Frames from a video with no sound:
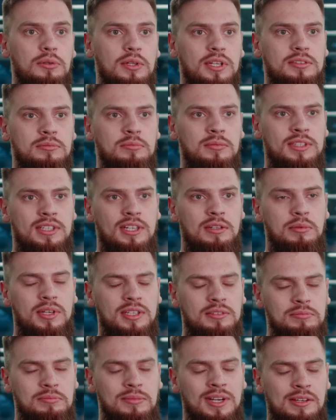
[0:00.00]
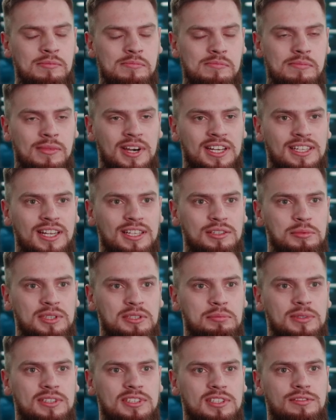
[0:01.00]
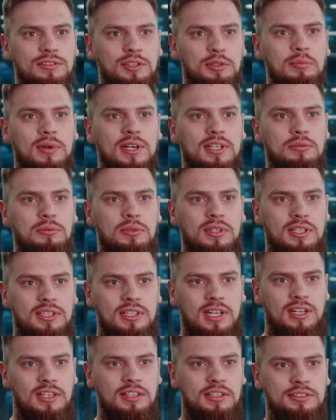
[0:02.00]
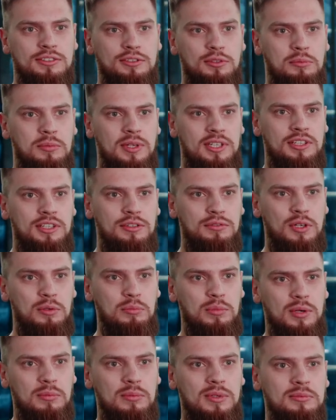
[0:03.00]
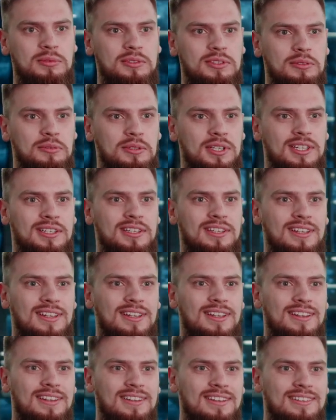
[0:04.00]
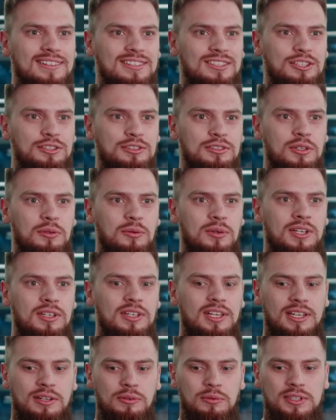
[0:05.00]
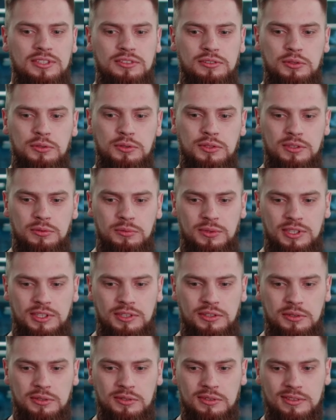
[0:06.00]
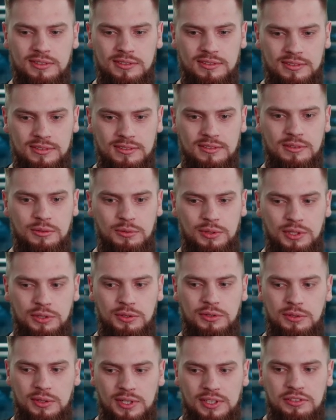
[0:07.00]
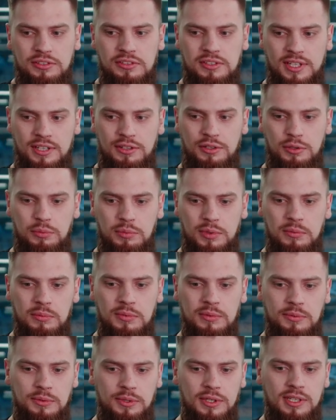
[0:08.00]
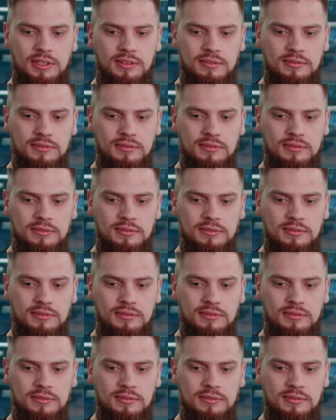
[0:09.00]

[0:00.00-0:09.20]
that might not be specific, but we are tackling so many different problems. So there's no one solution. We need to understand your problem, really.